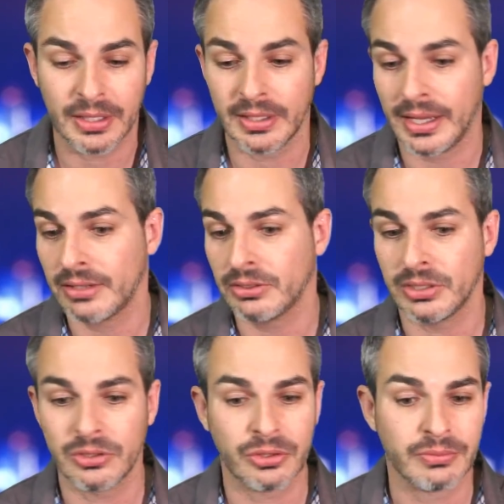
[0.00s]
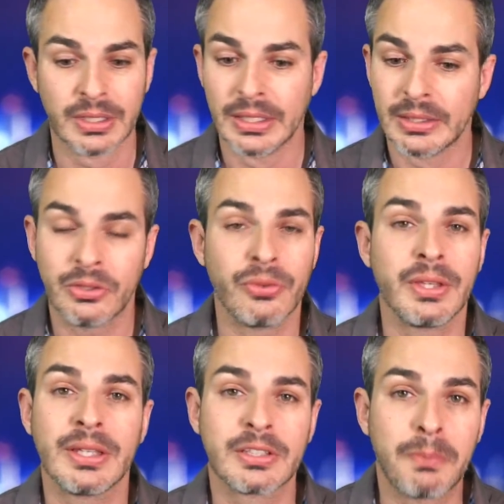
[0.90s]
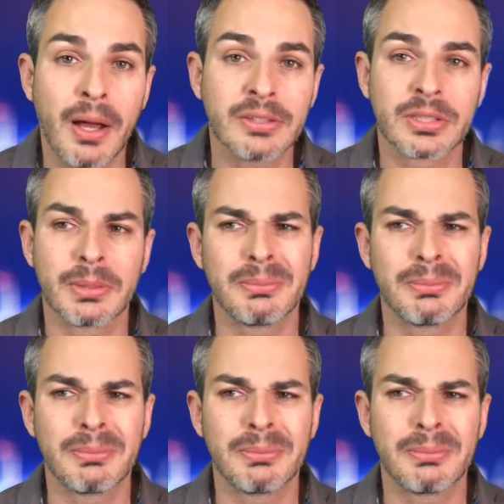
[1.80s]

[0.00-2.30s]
and I really don't think it's possible.